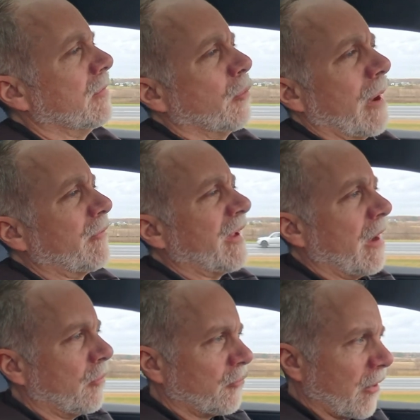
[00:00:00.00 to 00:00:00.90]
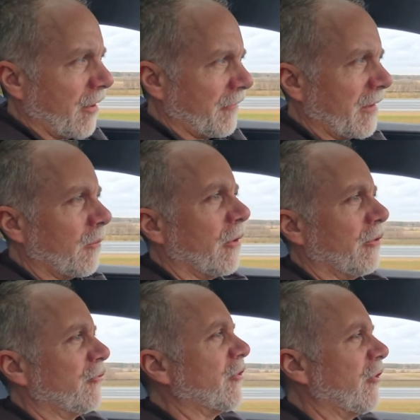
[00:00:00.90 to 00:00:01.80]
around town driving where
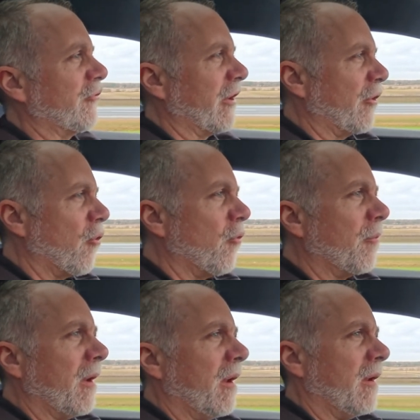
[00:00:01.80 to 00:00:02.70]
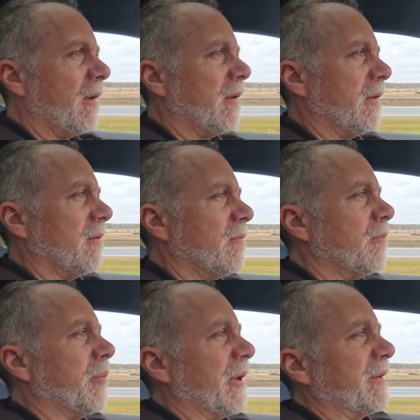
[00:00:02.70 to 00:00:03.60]
you're charging at home.
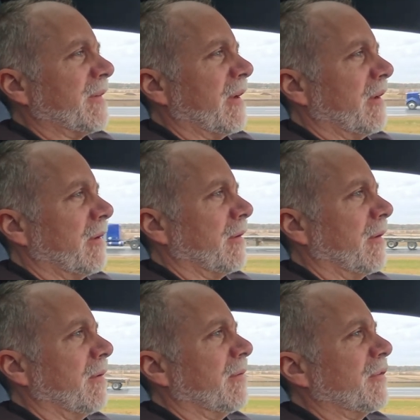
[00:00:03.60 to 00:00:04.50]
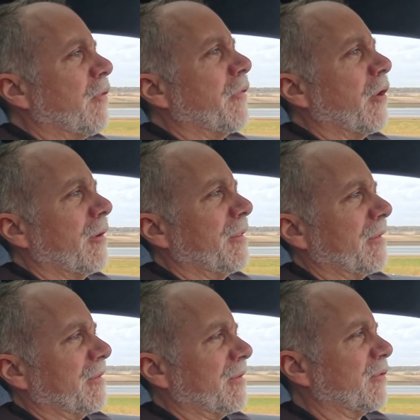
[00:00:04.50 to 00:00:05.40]
But so far, I
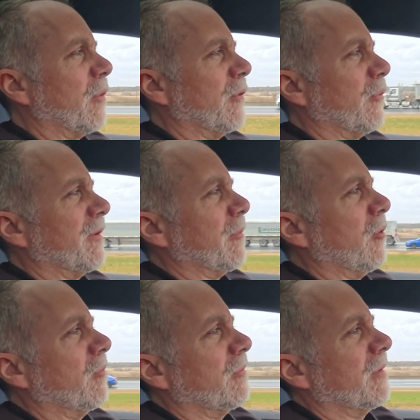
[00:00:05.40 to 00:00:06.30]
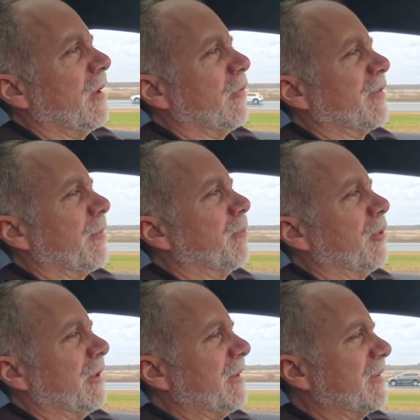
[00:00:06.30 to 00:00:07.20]
think this is quite reasonable. Here's a
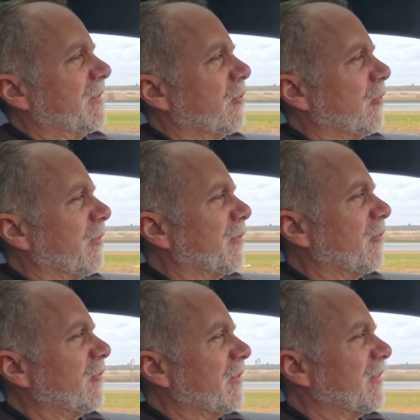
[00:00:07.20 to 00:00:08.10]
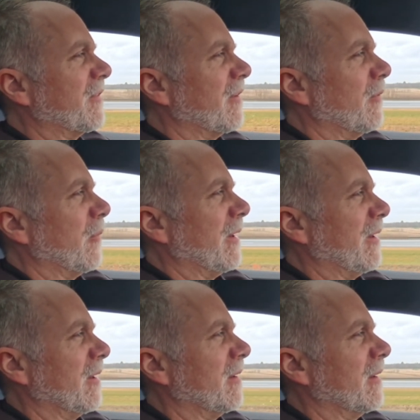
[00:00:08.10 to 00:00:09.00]
police cruiser just waiting